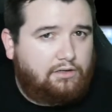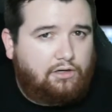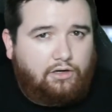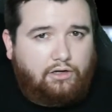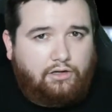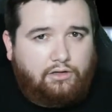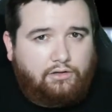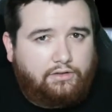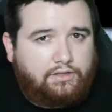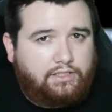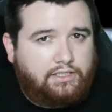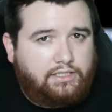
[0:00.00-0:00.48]

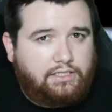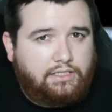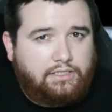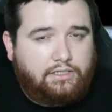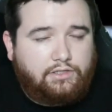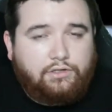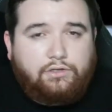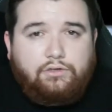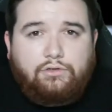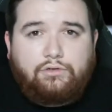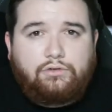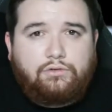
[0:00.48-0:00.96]
all the
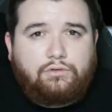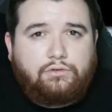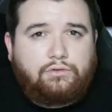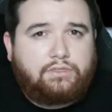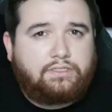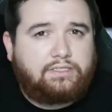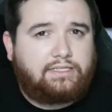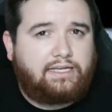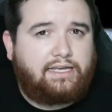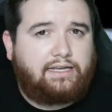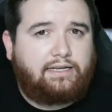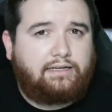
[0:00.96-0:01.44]

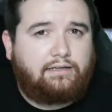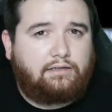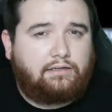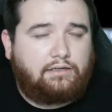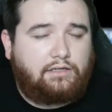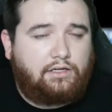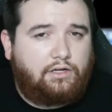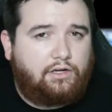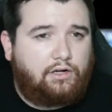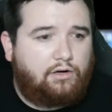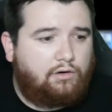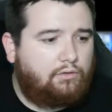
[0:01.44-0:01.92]
news, and,
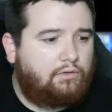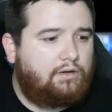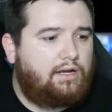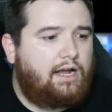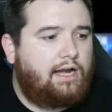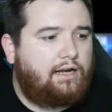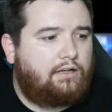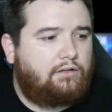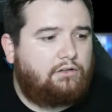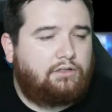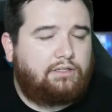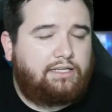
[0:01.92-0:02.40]

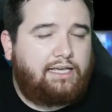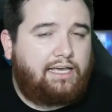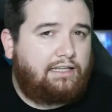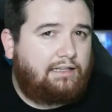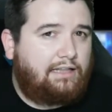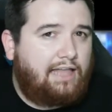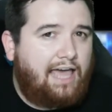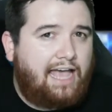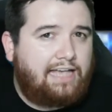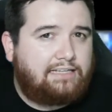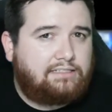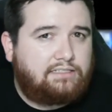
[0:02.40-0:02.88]
kind of look at
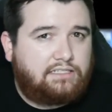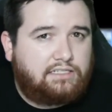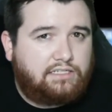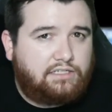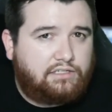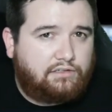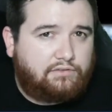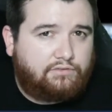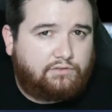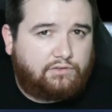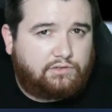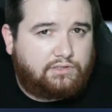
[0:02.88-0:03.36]
last
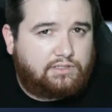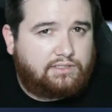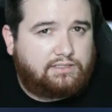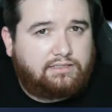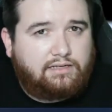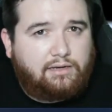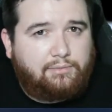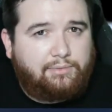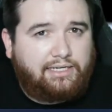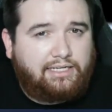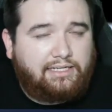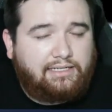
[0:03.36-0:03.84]
year versus
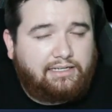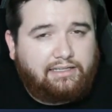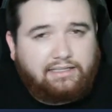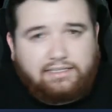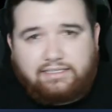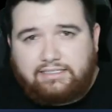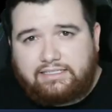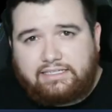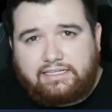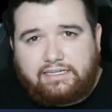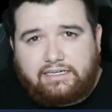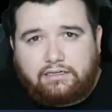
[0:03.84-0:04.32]
coming into
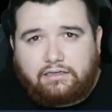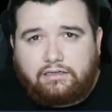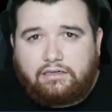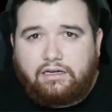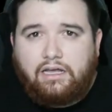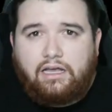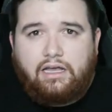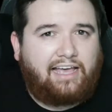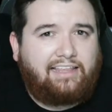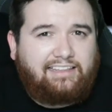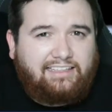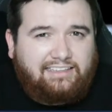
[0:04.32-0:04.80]
this year,
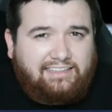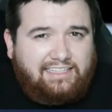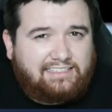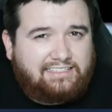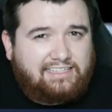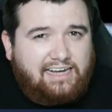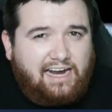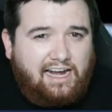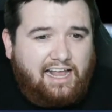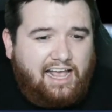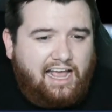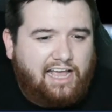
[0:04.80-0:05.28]
I think that's
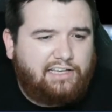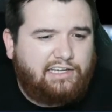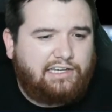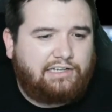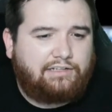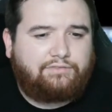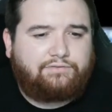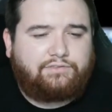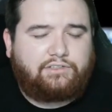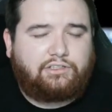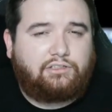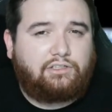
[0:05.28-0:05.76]
kind of how you
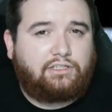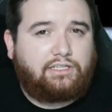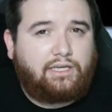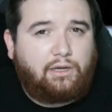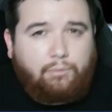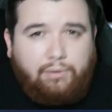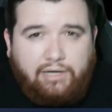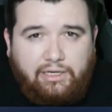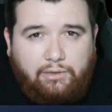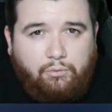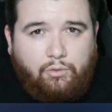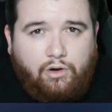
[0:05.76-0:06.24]
have to look at
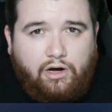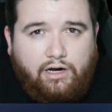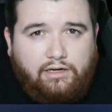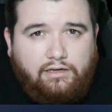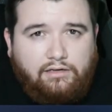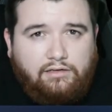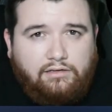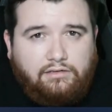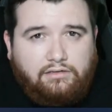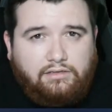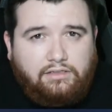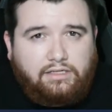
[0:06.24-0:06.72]
Week
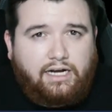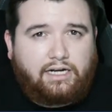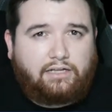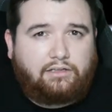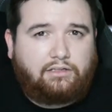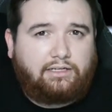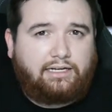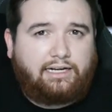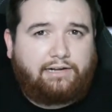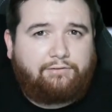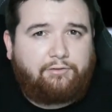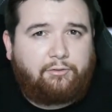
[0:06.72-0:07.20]
1. You got to
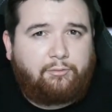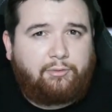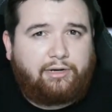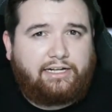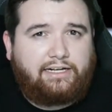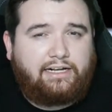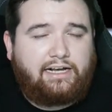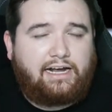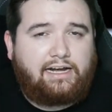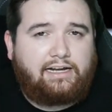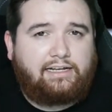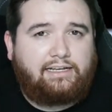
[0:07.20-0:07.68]
look at everybody
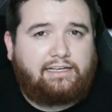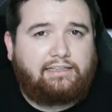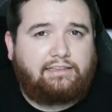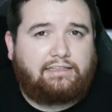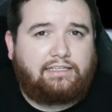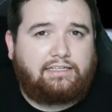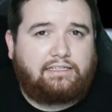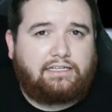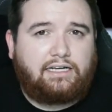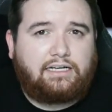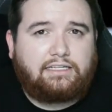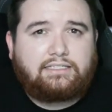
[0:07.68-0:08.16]
kind of getting
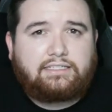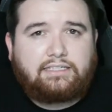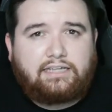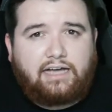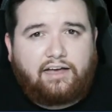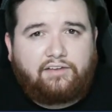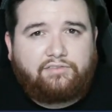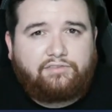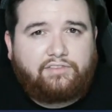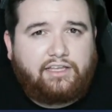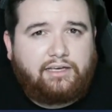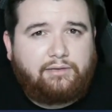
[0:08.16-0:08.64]
the dust
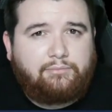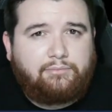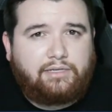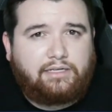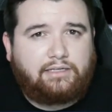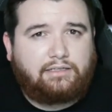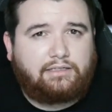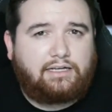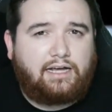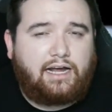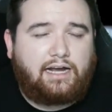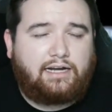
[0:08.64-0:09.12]
off them
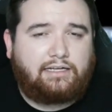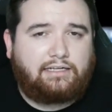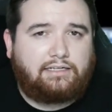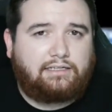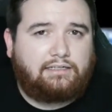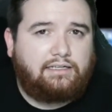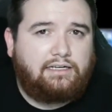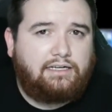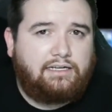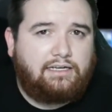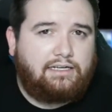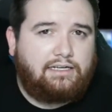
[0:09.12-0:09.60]
and kind of
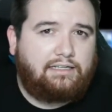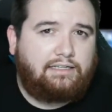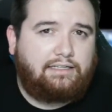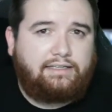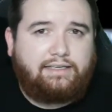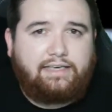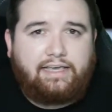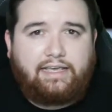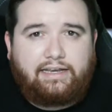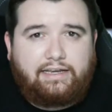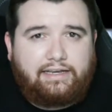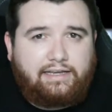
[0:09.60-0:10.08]

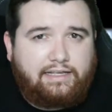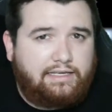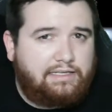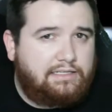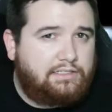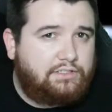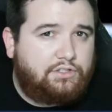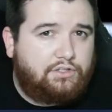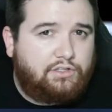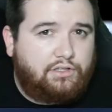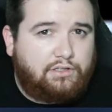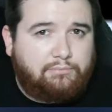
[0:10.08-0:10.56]
getting
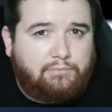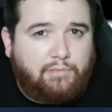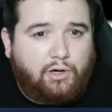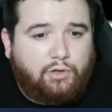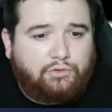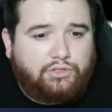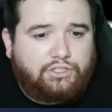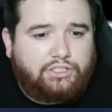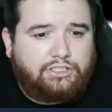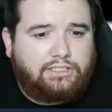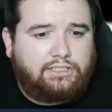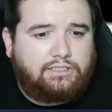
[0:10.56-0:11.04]
into the
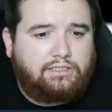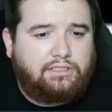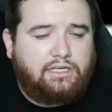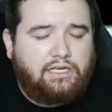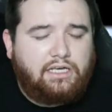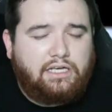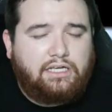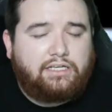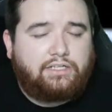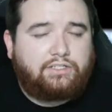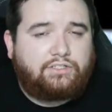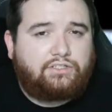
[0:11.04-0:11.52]
motion.
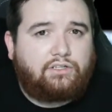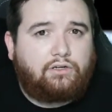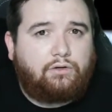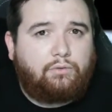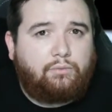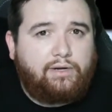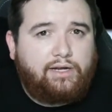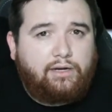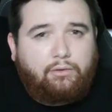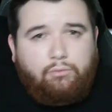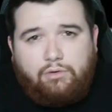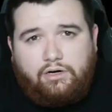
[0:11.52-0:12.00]
So
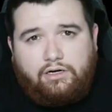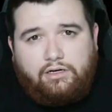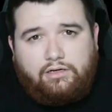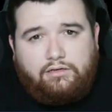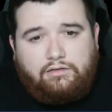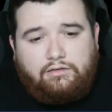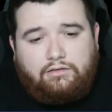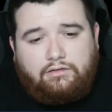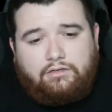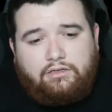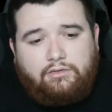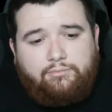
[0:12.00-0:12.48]
Week
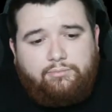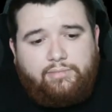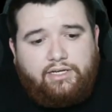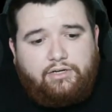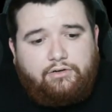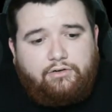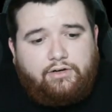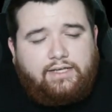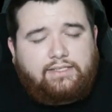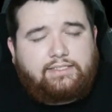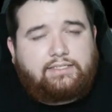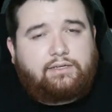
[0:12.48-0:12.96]
1 could be
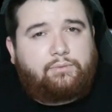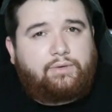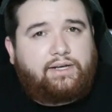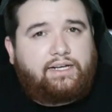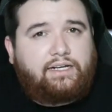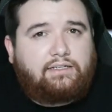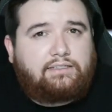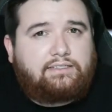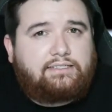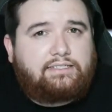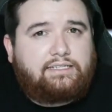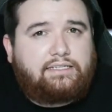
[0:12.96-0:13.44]
crazy. We
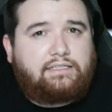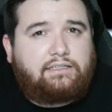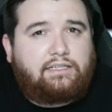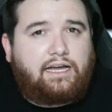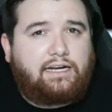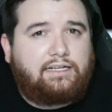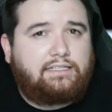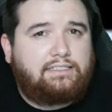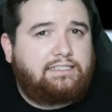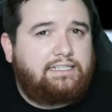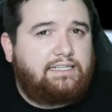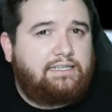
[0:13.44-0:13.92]
could see a
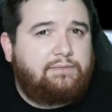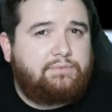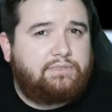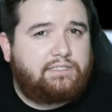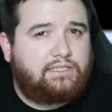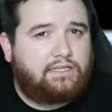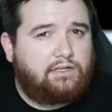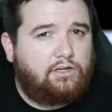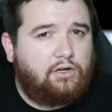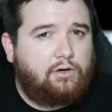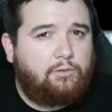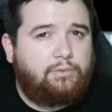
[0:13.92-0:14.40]
lot of teams
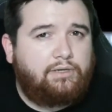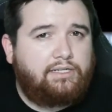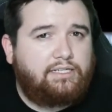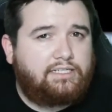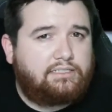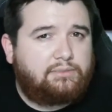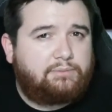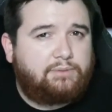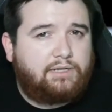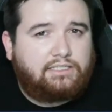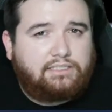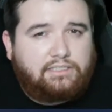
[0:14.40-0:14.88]
that nobody
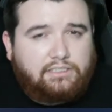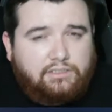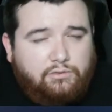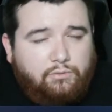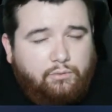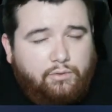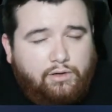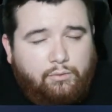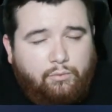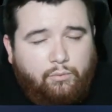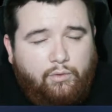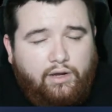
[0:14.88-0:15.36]
expected to
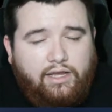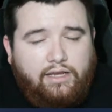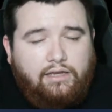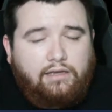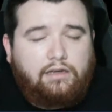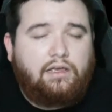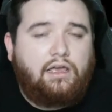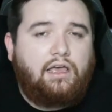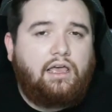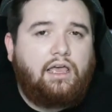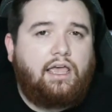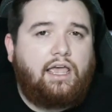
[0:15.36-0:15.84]

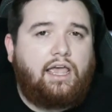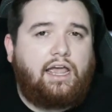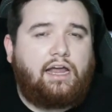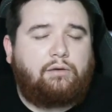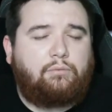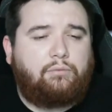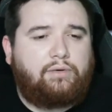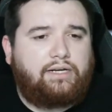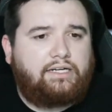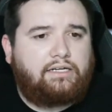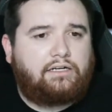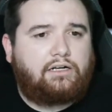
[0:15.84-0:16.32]
win,
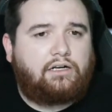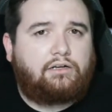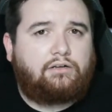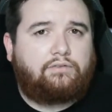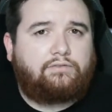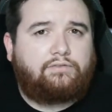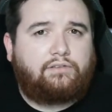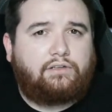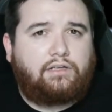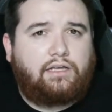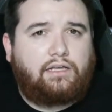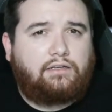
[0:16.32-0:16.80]
and we could
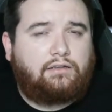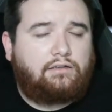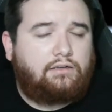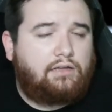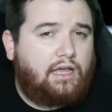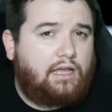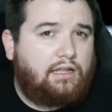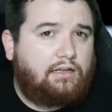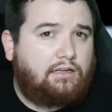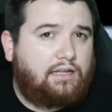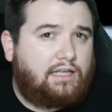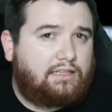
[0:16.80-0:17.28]
all,
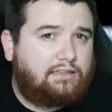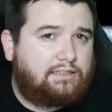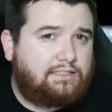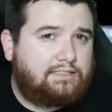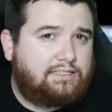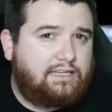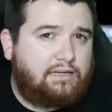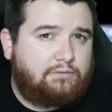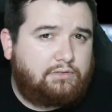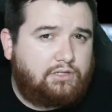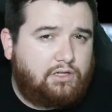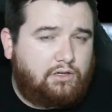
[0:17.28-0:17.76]
and at the
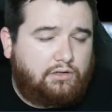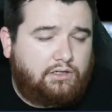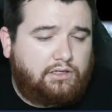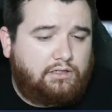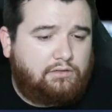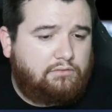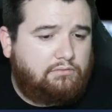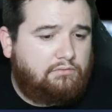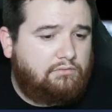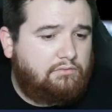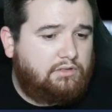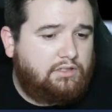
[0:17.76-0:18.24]
same
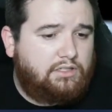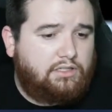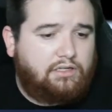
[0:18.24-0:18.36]
token,